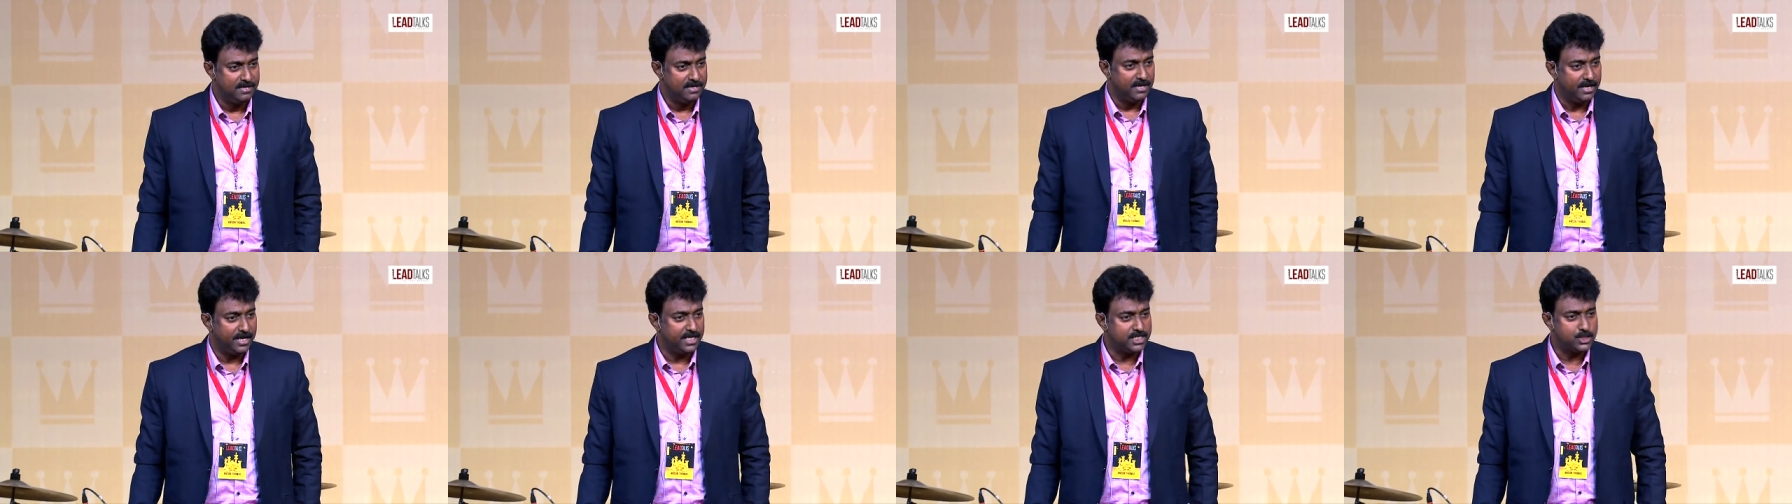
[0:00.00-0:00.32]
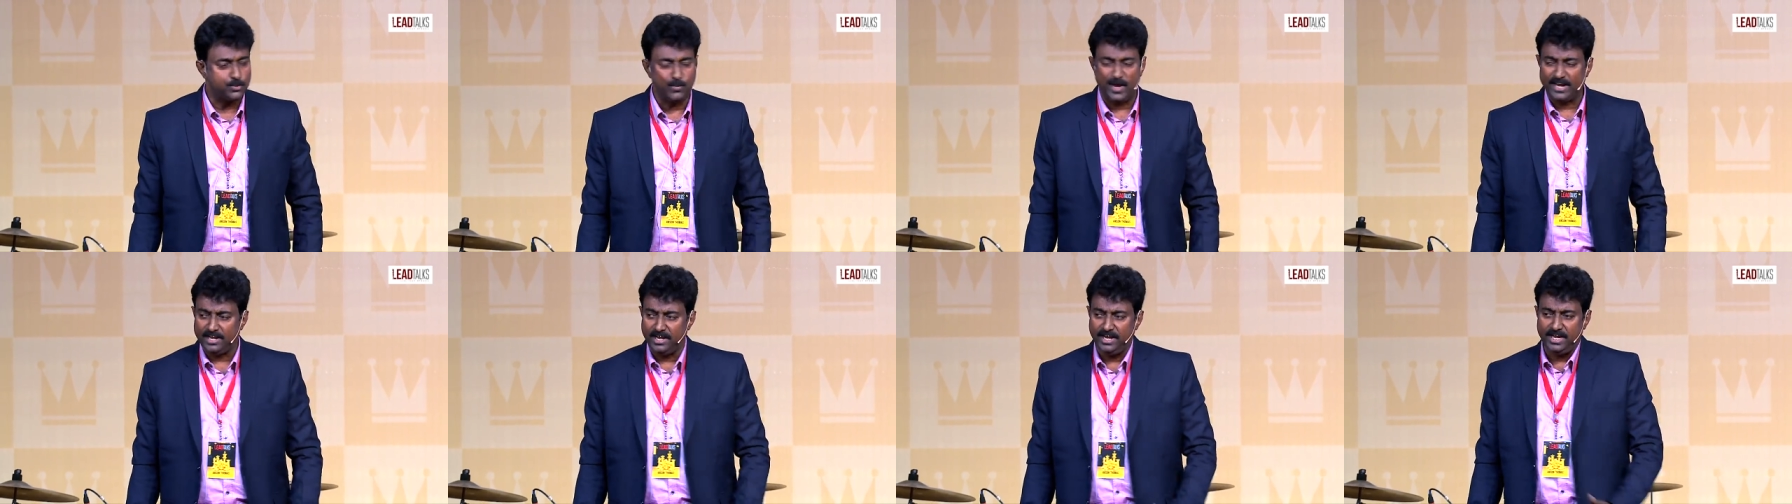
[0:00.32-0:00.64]
It's
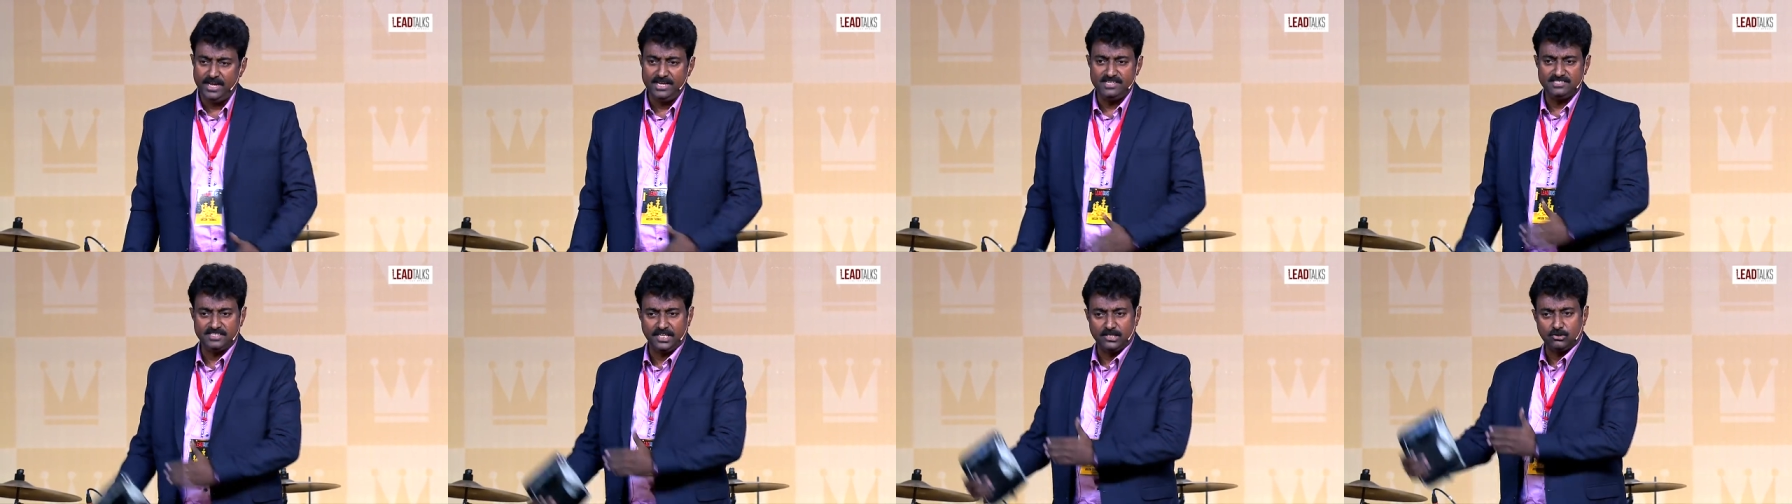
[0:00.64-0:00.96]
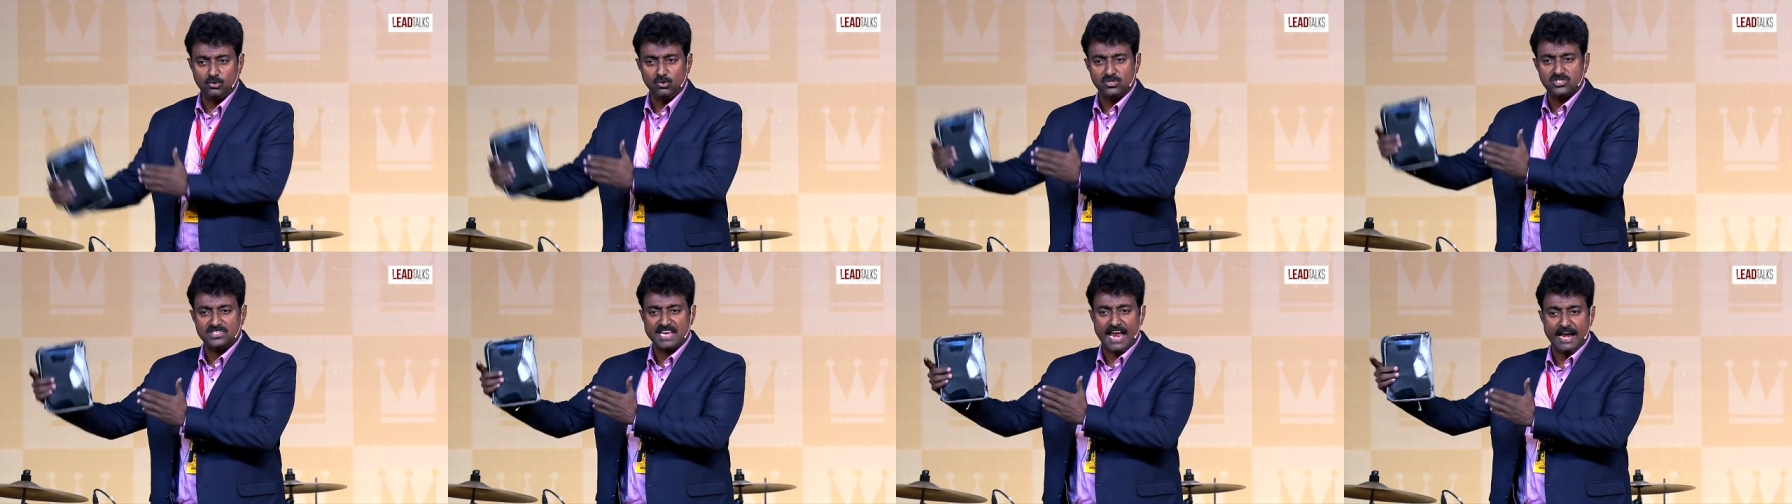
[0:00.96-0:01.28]
very easy
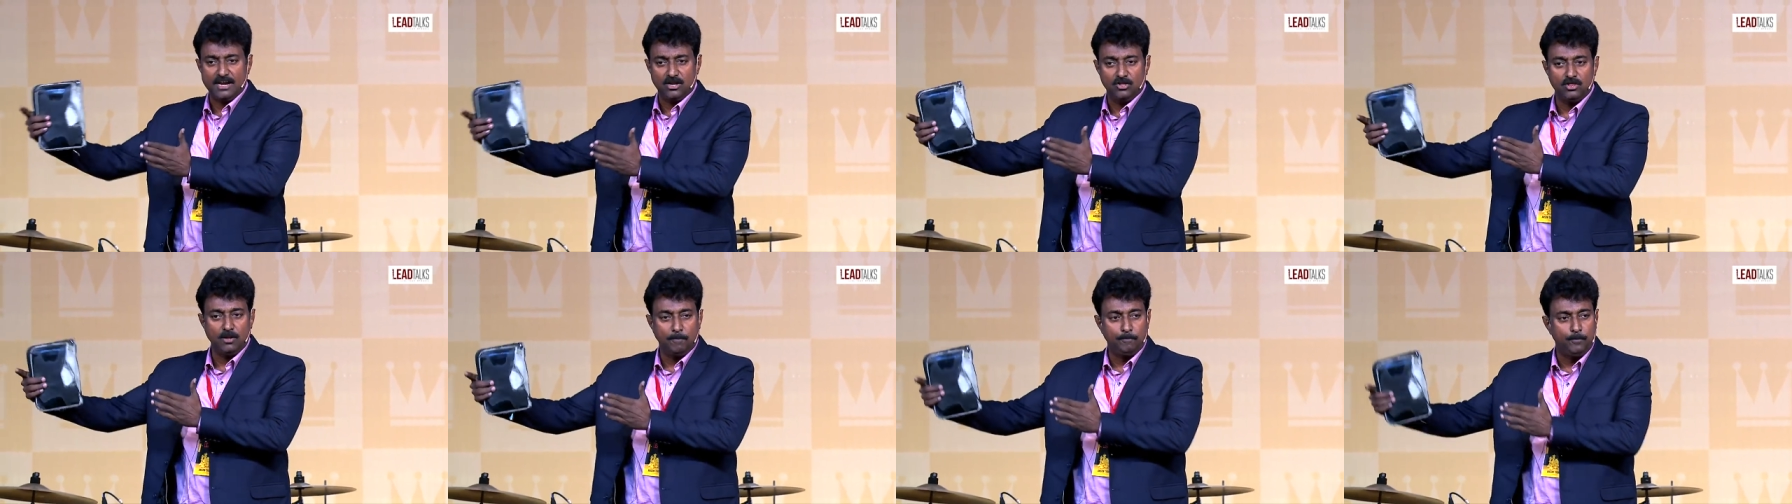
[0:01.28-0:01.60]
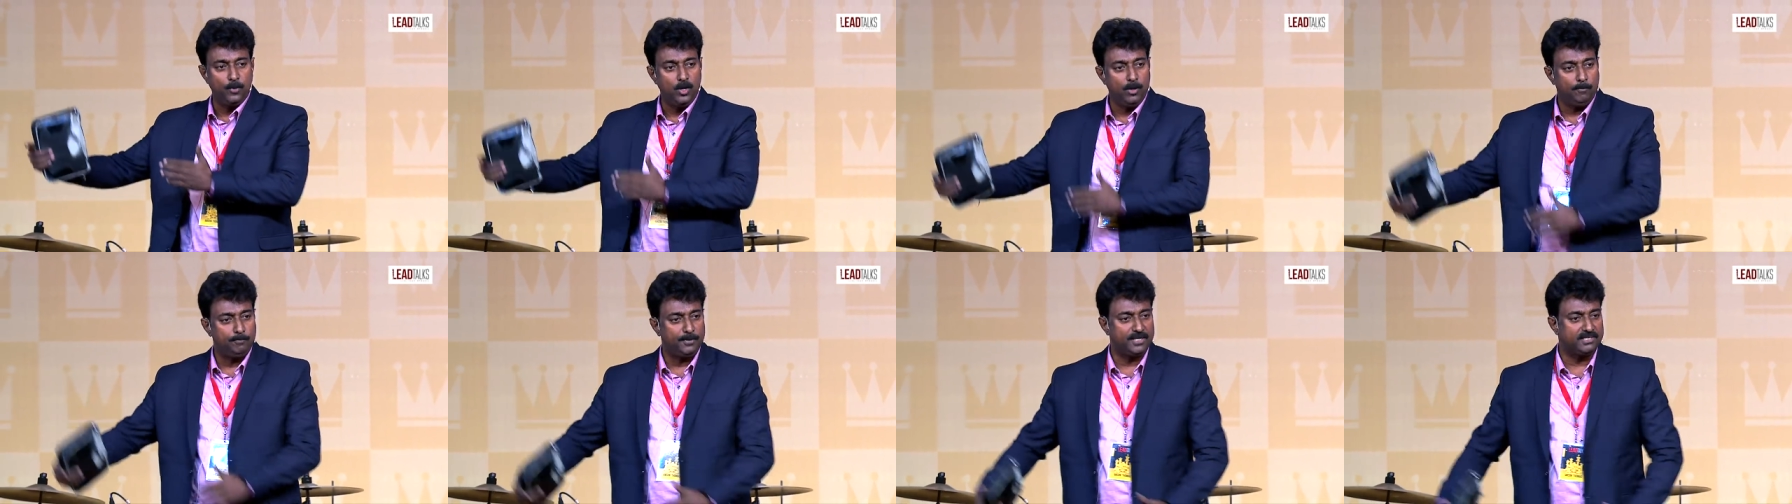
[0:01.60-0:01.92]
to stand on the
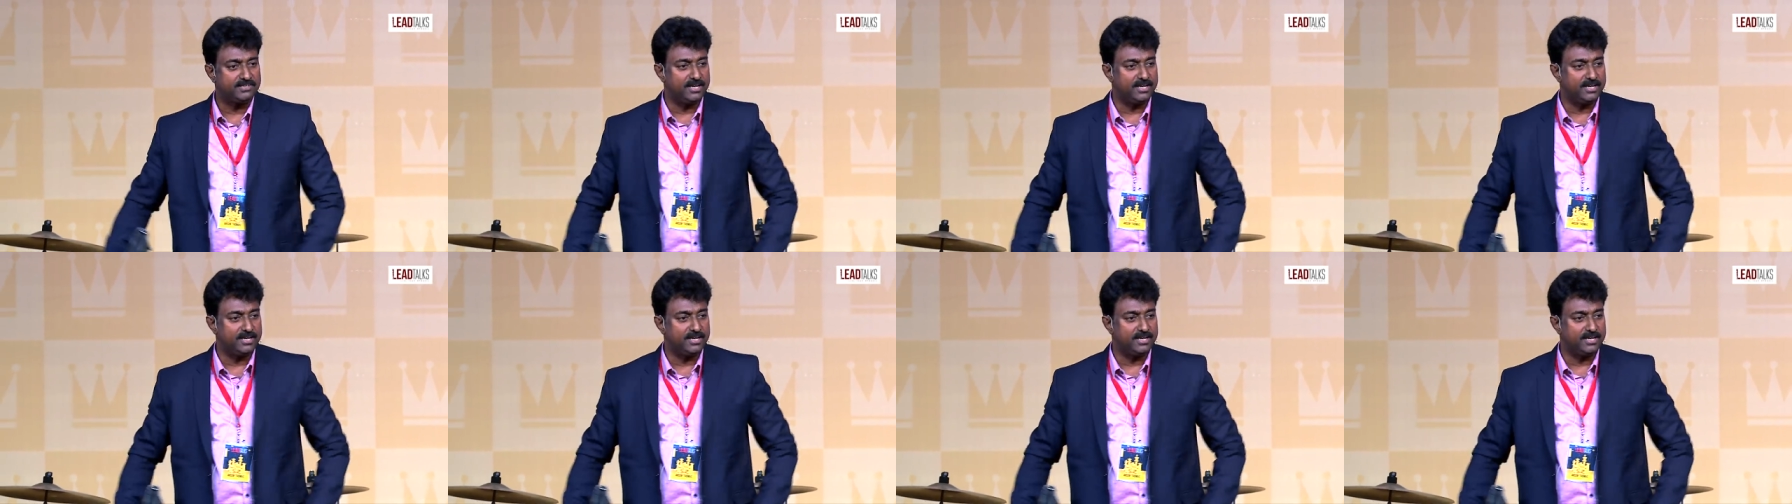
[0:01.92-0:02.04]
pulpit